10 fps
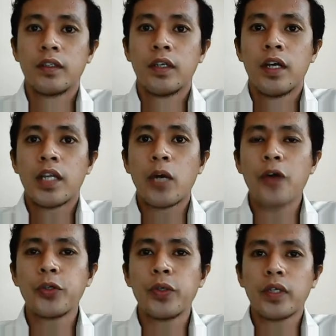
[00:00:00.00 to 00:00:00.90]
Now, how do
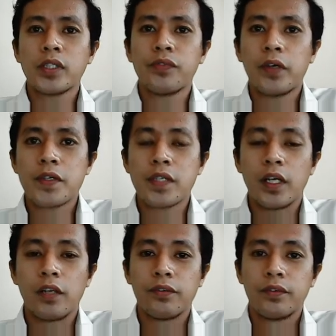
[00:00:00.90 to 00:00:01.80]
you classify yourself?
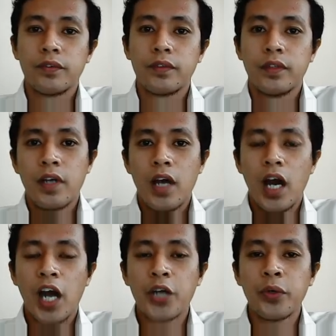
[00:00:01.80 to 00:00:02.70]
Are
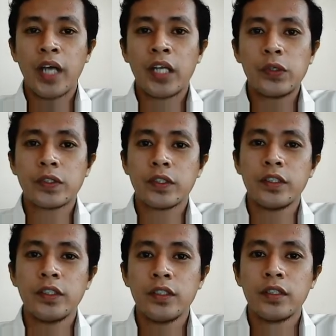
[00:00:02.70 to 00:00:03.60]
you an end user
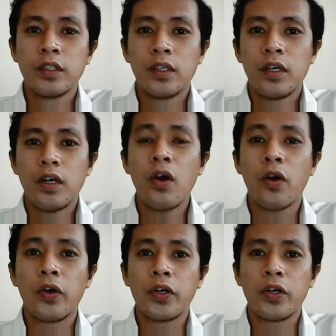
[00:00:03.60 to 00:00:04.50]

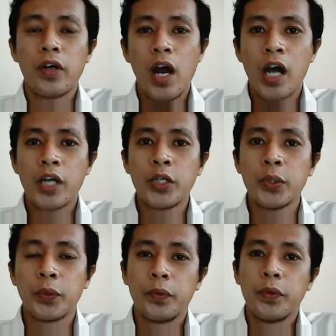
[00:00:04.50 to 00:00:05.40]
or are
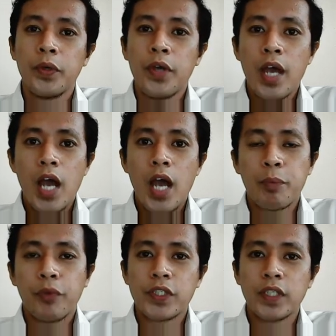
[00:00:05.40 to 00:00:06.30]
you a
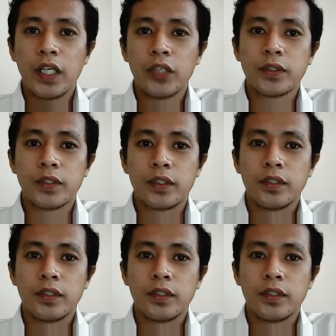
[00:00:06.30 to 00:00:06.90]
professional user?